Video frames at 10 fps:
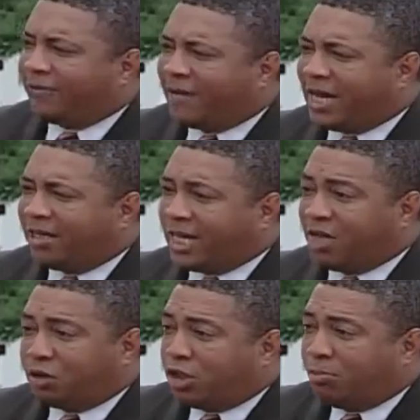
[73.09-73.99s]
fat
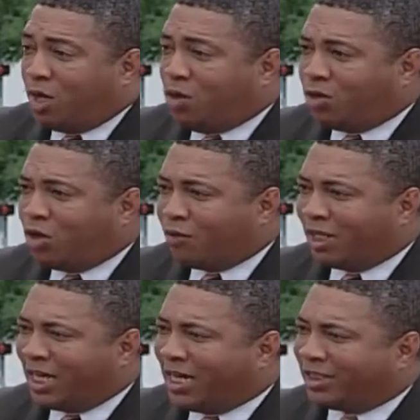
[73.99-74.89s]
down to the bone over
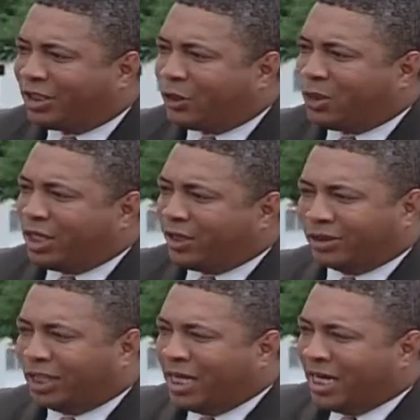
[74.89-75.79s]
the last 2
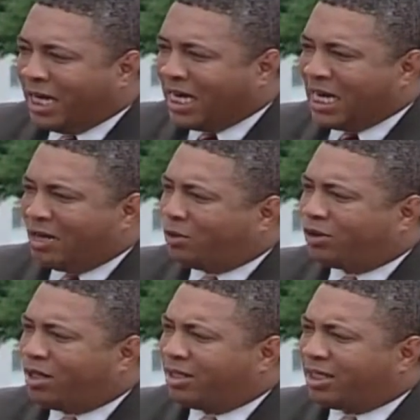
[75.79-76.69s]
years, and now we're
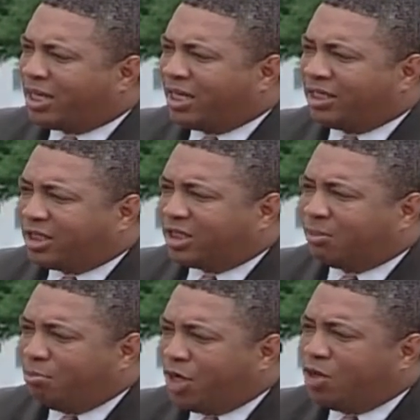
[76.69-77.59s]
starting to cut into
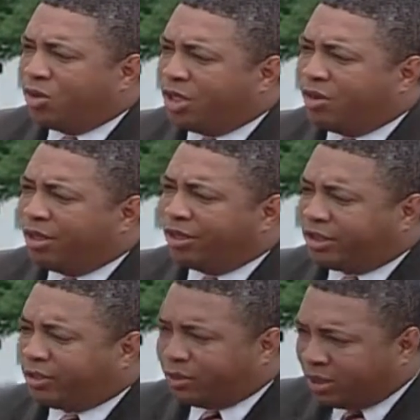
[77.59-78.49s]
some bone in order
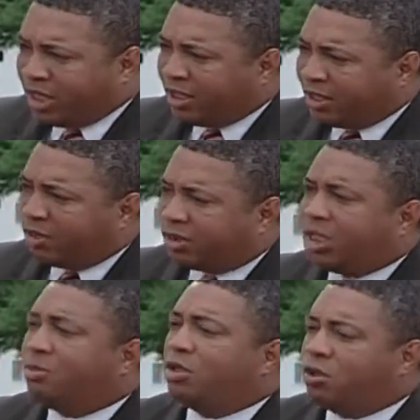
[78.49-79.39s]
to,
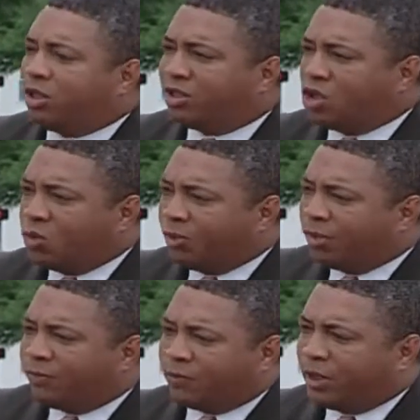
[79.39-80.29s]
keep the doors
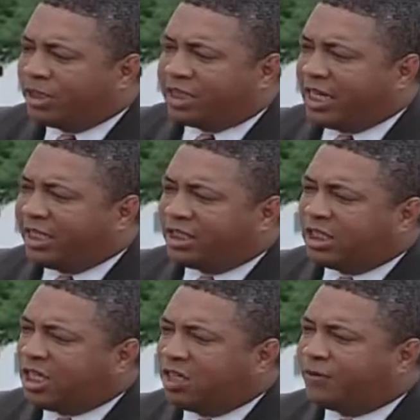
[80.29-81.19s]
open for
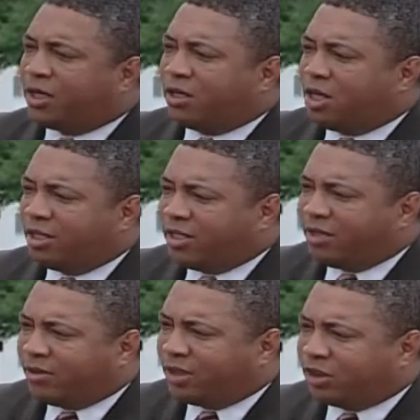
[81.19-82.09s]
education and healthcare and all
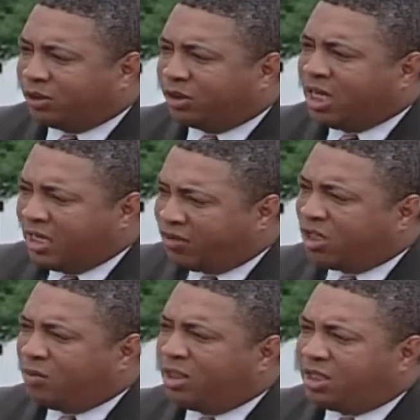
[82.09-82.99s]
the other issues. It's
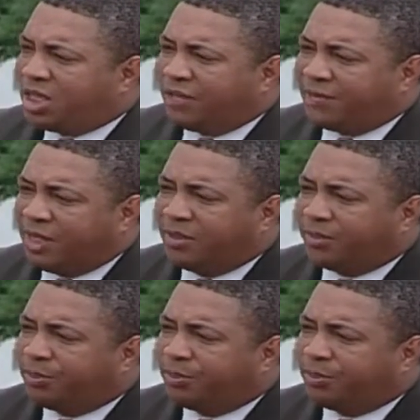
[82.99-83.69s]
getting really tough now.